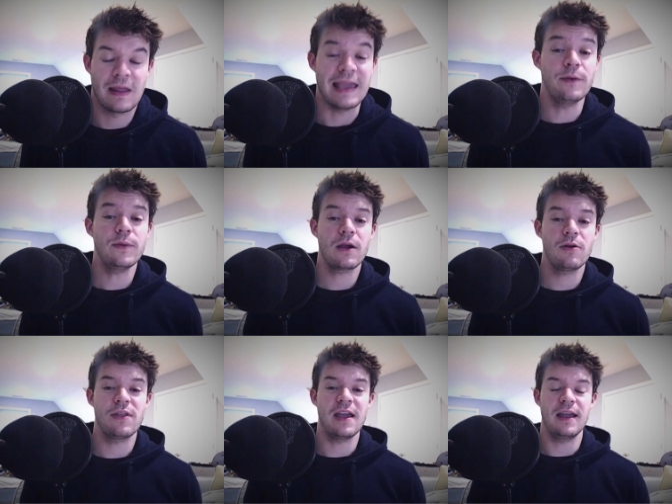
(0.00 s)
Here we go
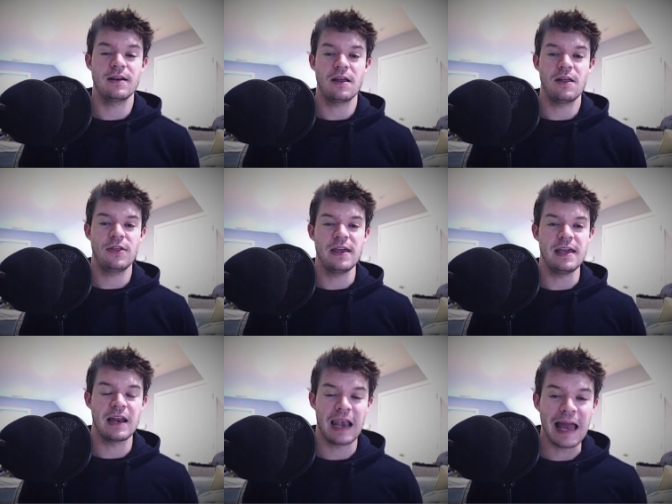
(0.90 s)
then, the
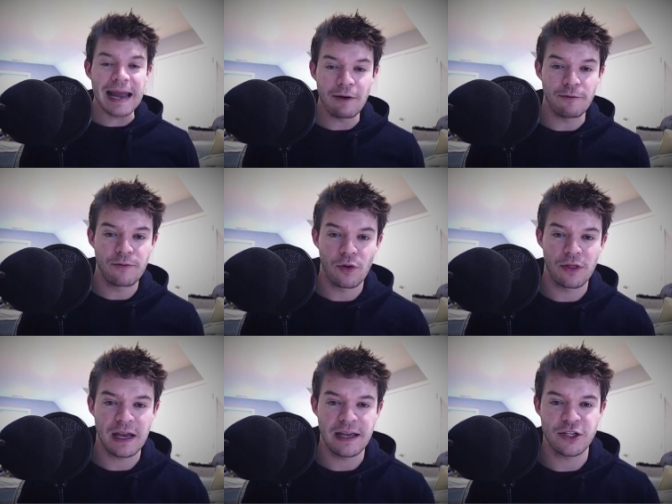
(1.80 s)
layout for the
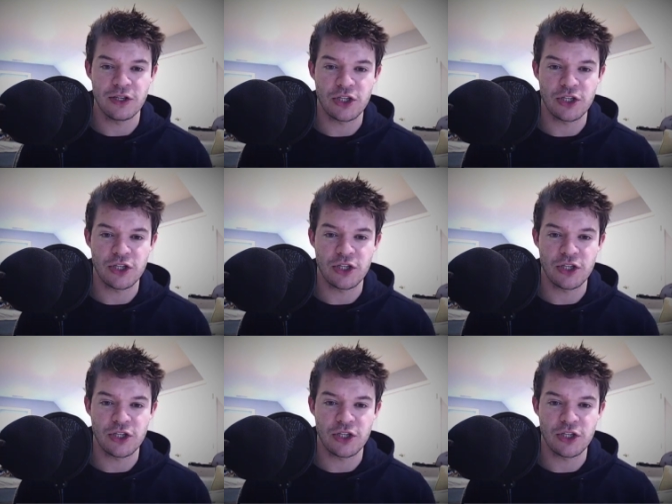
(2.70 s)
Nations.